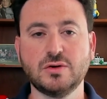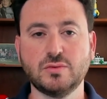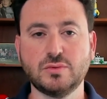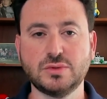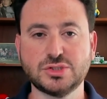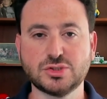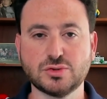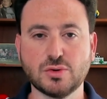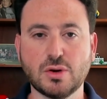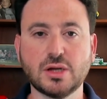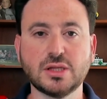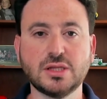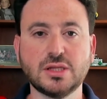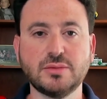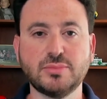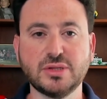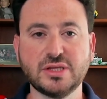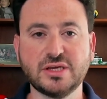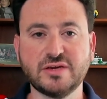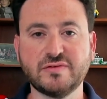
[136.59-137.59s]
we strongly
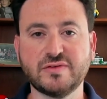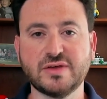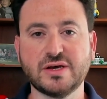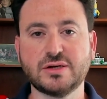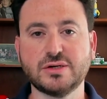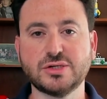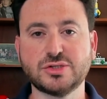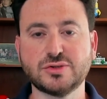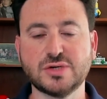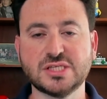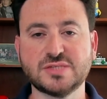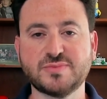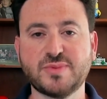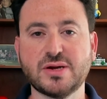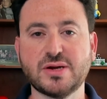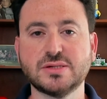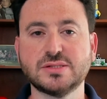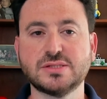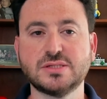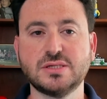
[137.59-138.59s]
believe that good
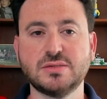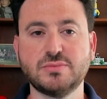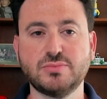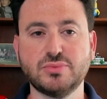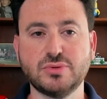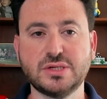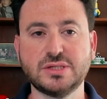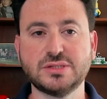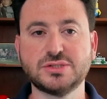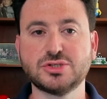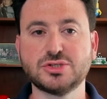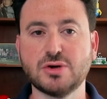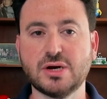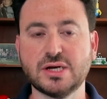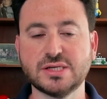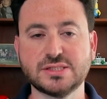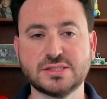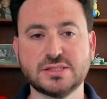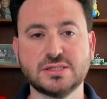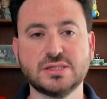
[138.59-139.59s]
transparency breeds
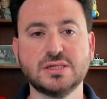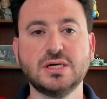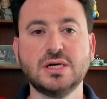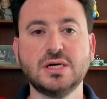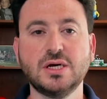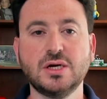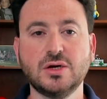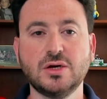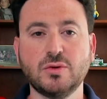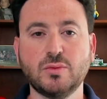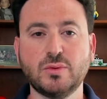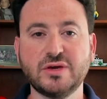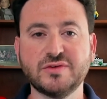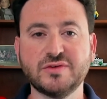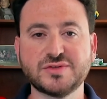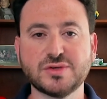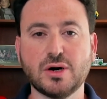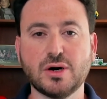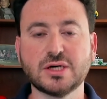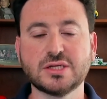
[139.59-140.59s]
trust. We have
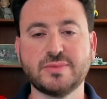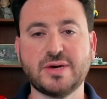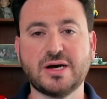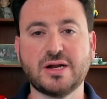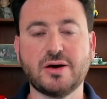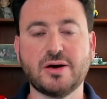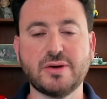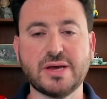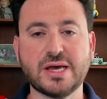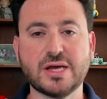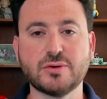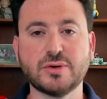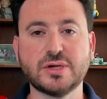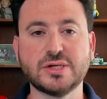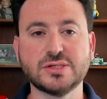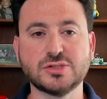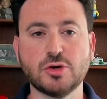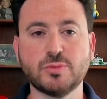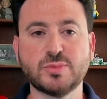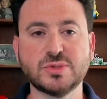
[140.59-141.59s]
talked about how Android
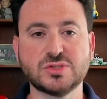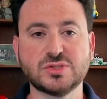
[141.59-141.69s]
is open